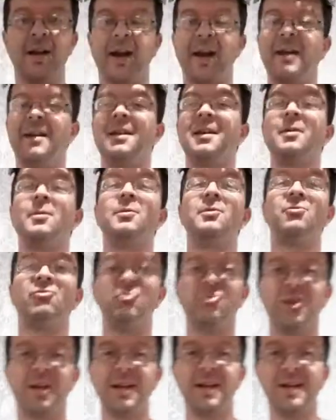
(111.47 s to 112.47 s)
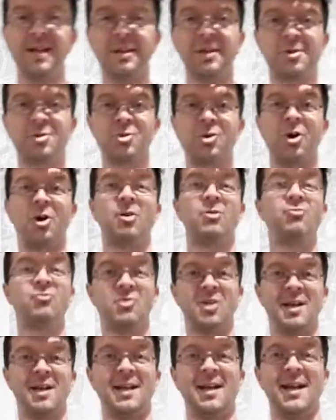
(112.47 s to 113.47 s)
and it was really strong,
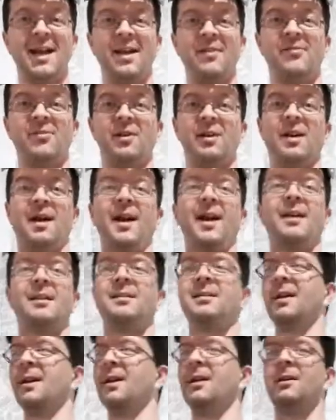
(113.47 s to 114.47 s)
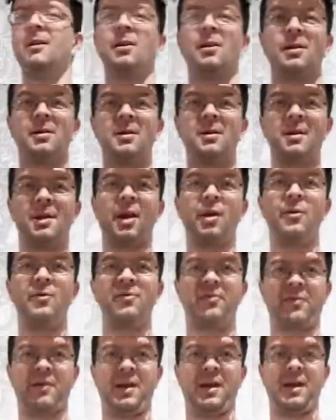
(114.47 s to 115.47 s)
really heavy, and he looked so
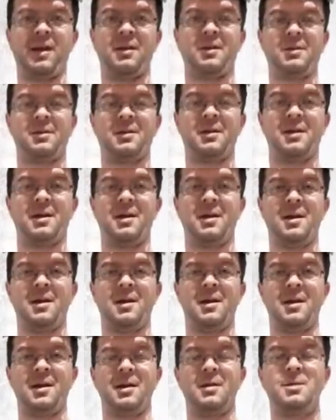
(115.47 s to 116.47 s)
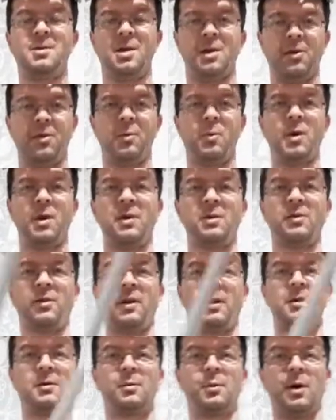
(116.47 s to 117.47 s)
fierce. And do you know the worst
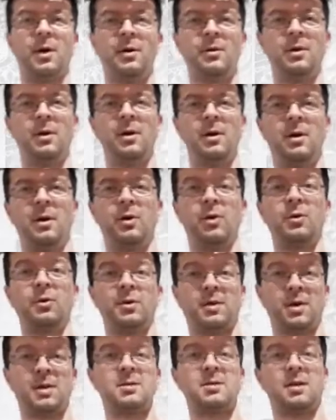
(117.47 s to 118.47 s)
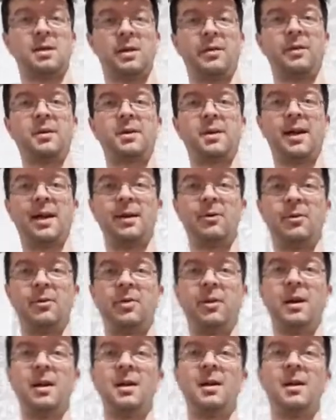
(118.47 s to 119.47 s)
thing as well? Or such another scary
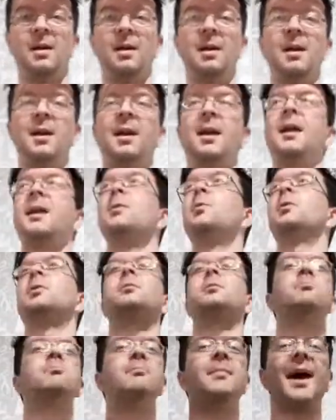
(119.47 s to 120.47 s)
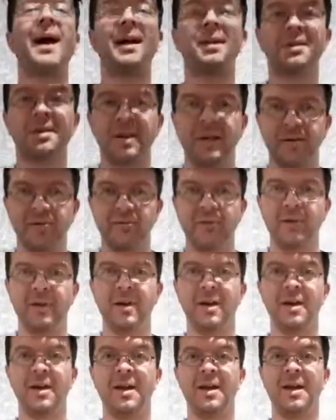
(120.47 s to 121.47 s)
thing? It was massive.
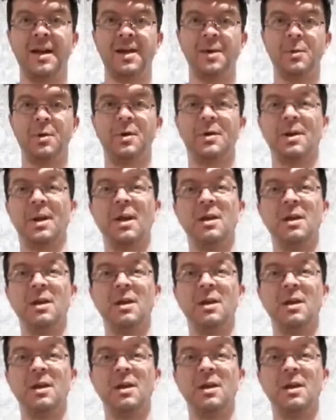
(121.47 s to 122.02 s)
He was